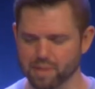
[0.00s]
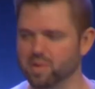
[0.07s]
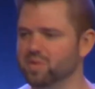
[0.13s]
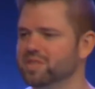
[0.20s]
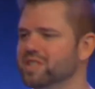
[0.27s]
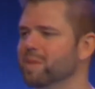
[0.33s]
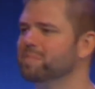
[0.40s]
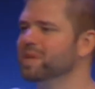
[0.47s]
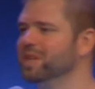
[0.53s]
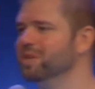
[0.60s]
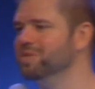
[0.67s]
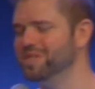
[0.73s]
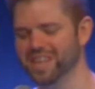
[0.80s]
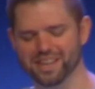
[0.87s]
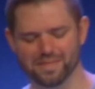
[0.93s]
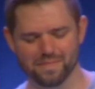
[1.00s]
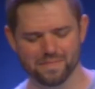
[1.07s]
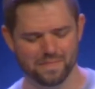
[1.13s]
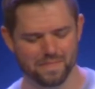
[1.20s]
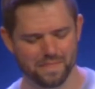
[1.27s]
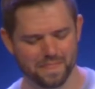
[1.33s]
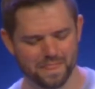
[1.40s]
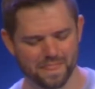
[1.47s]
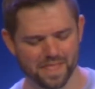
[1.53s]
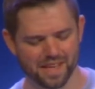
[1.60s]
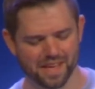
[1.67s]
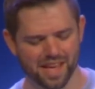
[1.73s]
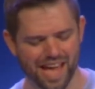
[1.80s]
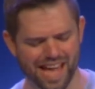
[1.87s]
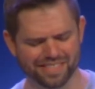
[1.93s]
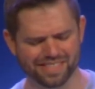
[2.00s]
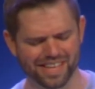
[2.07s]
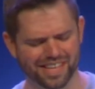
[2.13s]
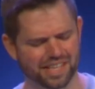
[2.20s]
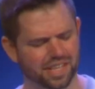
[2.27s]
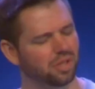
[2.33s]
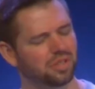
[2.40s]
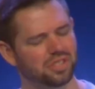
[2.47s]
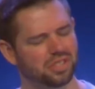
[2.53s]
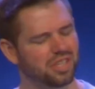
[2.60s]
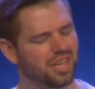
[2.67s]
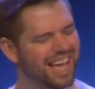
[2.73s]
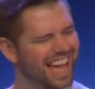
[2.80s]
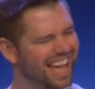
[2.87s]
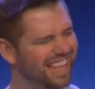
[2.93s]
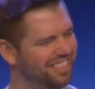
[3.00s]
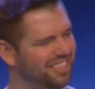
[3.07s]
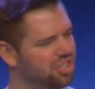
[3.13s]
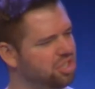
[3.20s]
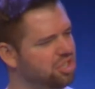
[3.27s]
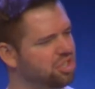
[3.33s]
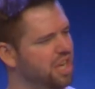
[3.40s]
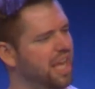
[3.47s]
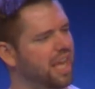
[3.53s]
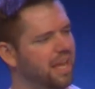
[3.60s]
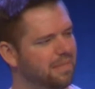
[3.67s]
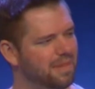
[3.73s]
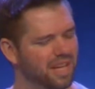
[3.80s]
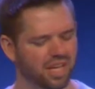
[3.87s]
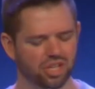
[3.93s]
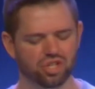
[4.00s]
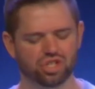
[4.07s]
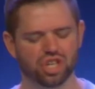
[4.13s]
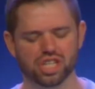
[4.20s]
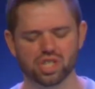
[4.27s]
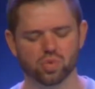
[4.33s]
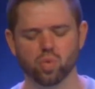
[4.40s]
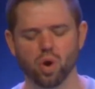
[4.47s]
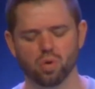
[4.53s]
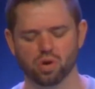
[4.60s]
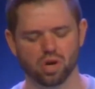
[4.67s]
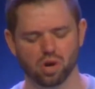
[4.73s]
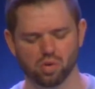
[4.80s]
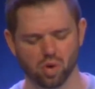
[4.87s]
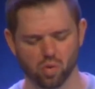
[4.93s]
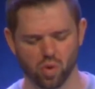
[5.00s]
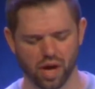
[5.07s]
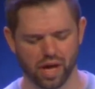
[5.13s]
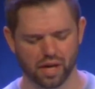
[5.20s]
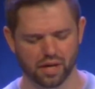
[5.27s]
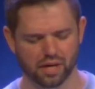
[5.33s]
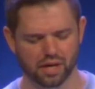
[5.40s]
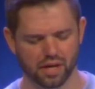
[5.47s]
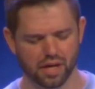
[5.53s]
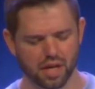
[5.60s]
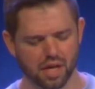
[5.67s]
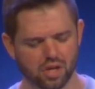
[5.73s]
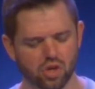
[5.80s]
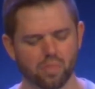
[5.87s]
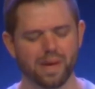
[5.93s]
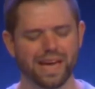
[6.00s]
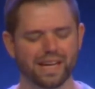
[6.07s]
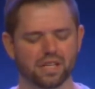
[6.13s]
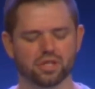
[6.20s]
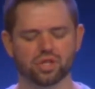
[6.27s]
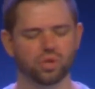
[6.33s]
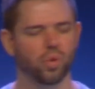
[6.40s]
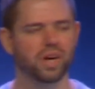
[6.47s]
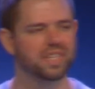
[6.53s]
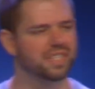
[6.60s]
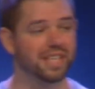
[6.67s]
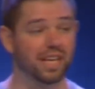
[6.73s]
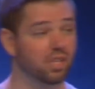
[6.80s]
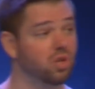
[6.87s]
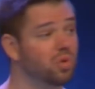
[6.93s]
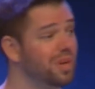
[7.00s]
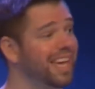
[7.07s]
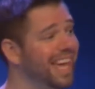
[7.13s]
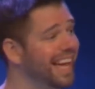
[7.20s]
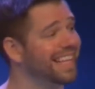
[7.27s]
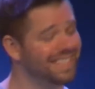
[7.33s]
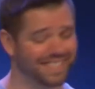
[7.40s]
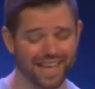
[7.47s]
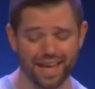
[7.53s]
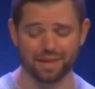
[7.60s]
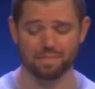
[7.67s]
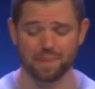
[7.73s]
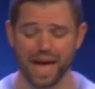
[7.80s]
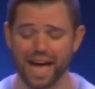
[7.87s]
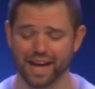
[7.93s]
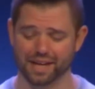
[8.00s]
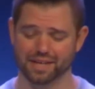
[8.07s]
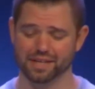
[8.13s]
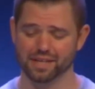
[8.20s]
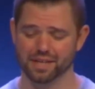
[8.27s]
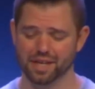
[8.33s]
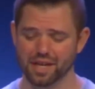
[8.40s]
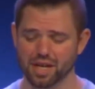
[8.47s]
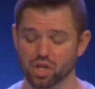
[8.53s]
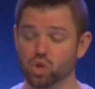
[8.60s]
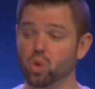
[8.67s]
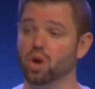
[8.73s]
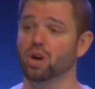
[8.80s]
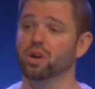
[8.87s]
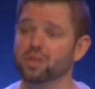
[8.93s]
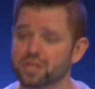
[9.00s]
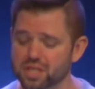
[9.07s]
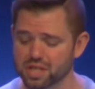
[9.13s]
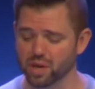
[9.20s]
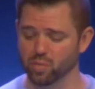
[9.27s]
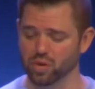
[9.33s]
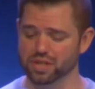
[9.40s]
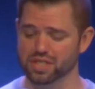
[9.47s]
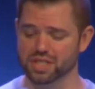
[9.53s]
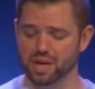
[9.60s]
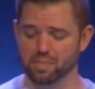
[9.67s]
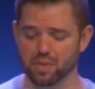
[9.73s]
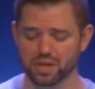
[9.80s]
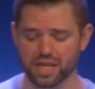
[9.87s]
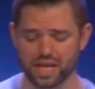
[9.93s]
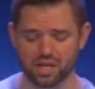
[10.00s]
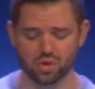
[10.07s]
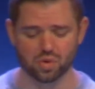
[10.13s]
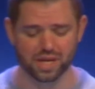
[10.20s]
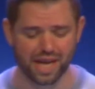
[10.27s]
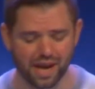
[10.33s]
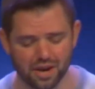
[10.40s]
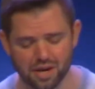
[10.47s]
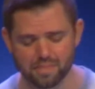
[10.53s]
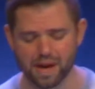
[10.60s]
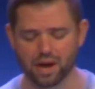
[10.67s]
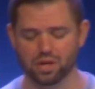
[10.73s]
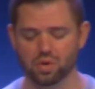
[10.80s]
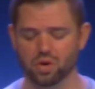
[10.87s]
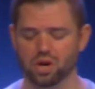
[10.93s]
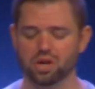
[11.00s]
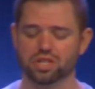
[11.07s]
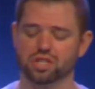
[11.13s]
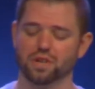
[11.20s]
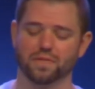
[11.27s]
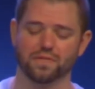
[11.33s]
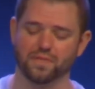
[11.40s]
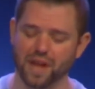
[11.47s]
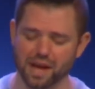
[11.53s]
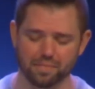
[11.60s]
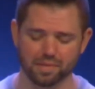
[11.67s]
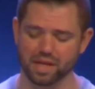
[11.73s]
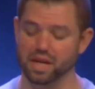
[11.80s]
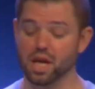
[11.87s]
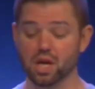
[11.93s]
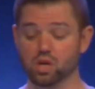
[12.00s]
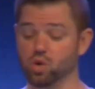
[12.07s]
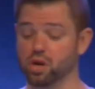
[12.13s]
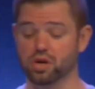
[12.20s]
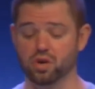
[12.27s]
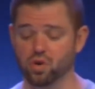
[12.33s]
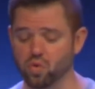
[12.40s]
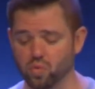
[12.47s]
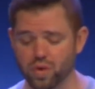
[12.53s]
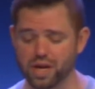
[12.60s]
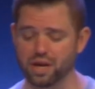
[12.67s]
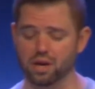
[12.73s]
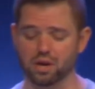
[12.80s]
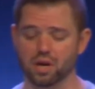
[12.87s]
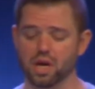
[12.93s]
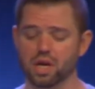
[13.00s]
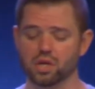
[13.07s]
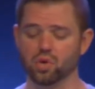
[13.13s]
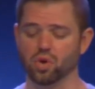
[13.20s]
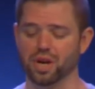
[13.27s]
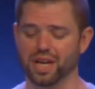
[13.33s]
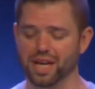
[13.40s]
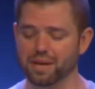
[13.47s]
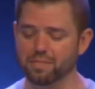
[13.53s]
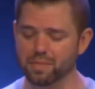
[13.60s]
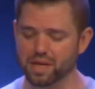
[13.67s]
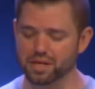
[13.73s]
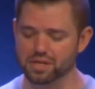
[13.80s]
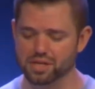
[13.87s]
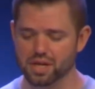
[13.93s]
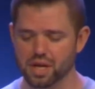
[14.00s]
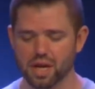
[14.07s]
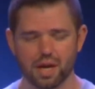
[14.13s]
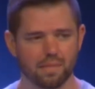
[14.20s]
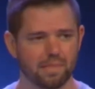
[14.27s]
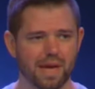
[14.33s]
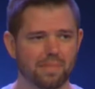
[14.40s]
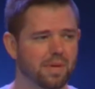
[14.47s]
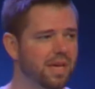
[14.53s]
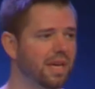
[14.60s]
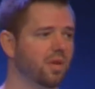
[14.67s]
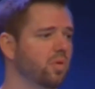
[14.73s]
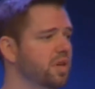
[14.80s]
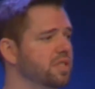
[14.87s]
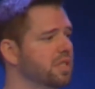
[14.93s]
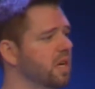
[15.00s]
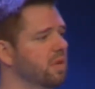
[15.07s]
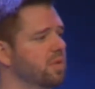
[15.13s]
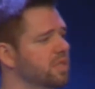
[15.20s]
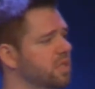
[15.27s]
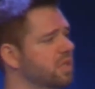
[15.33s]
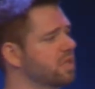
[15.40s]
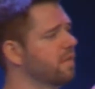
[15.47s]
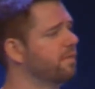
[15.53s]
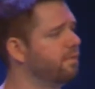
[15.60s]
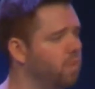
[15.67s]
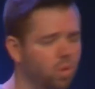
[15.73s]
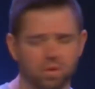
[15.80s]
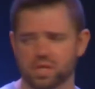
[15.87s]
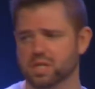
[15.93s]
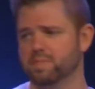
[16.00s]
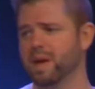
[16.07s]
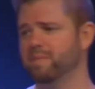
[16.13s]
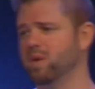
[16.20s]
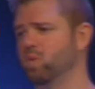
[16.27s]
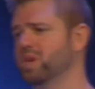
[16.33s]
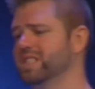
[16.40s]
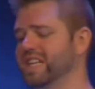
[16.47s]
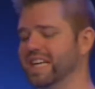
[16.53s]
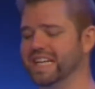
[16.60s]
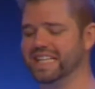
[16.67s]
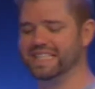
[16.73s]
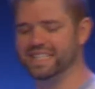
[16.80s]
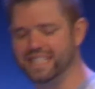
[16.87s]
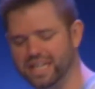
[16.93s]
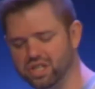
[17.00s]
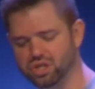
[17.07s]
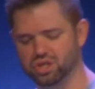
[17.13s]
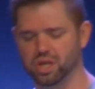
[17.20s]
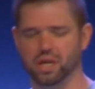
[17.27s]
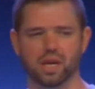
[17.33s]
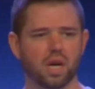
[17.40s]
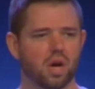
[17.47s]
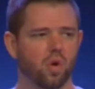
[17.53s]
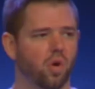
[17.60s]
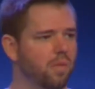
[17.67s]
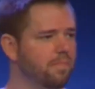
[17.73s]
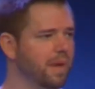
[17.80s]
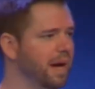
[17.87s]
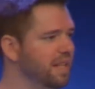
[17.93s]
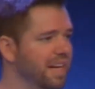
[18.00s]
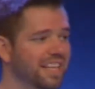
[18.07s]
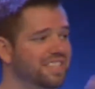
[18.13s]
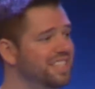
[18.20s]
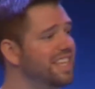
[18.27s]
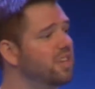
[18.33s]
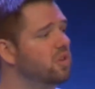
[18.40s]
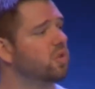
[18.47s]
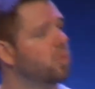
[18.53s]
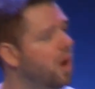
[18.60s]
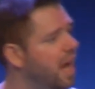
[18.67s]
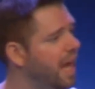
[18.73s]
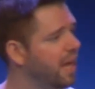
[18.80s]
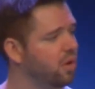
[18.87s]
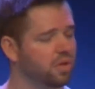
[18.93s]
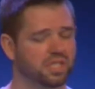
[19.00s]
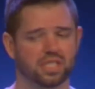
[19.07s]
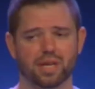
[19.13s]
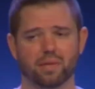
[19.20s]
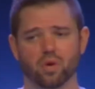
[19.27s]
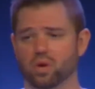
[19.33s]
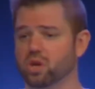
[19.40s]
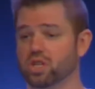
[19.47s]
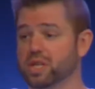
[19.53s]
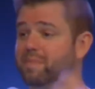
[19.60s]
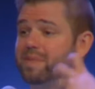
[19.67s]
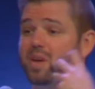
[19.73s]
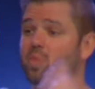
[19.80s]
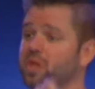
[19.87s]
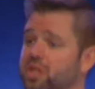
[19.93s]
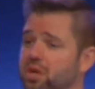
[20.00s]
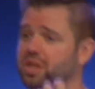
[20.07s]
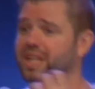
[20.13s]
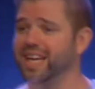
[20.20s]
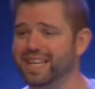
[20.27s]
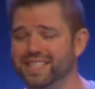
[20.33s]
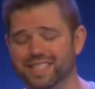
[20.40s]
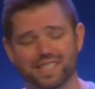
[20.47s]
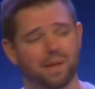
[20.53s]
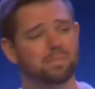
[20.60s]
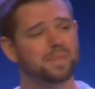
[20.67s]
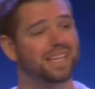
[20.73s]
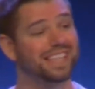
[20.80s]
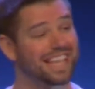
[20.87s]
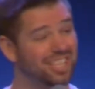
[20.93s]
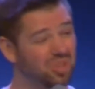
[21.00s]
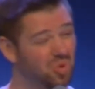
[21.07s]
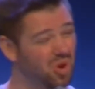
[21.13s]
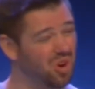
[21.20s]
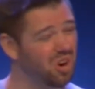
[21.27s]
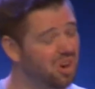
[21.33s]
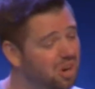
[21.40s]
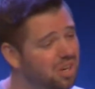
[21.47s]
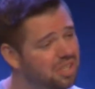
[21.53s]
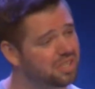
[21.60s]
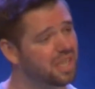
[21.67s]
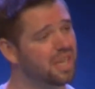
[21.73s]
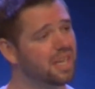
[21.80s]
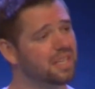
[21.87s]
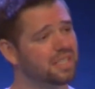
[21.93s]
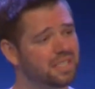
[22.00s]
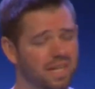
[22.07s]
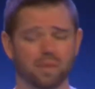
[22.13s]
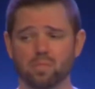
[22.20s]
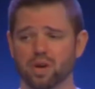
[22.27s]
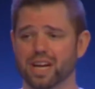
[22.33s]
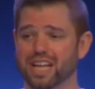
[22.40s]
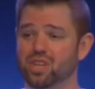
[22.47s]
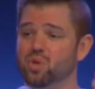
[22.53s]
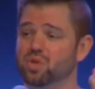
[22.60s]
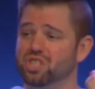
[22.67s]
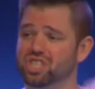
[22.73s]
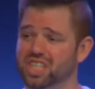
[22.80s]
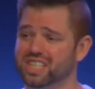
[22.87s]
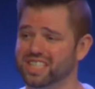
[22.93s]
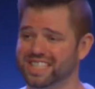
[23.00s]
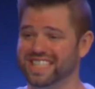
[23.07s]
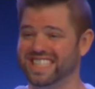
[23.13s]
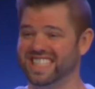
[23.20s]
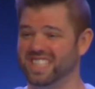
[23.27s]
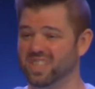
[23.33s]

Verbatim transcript: Maybe it was something you did, and the guilt and the shame just won't go away. You made a choice that you can't take back. You hurt someone, someone that you cared about. You hurt your family, your career, your image. Maybe it was, it was a divorce. Maybe it was an addiction or a, a D U I or, so, or something with your kids, something that you hurt someone and you just,